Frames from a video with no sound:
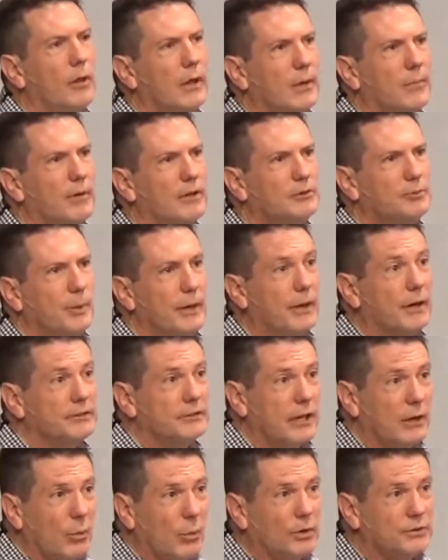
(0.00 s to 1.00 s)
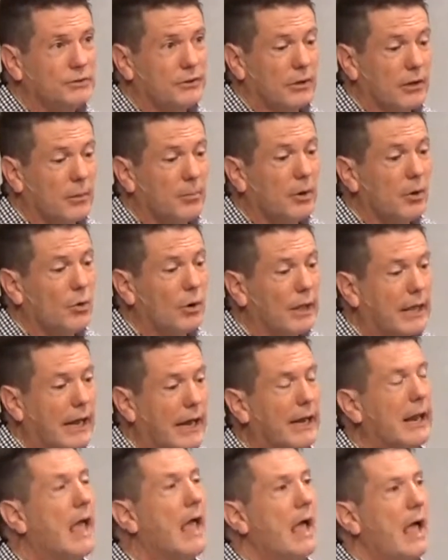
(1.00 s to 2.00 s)
image because he wants to
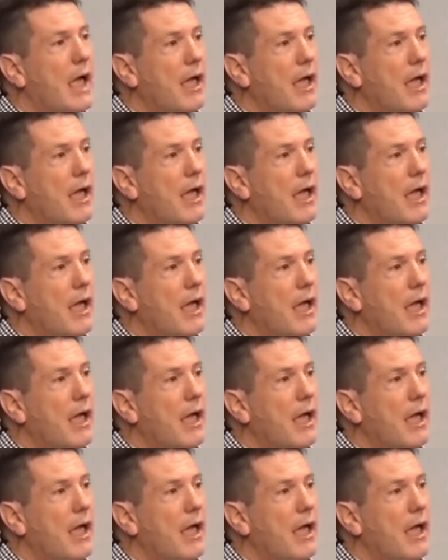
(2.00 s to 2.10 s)
communicate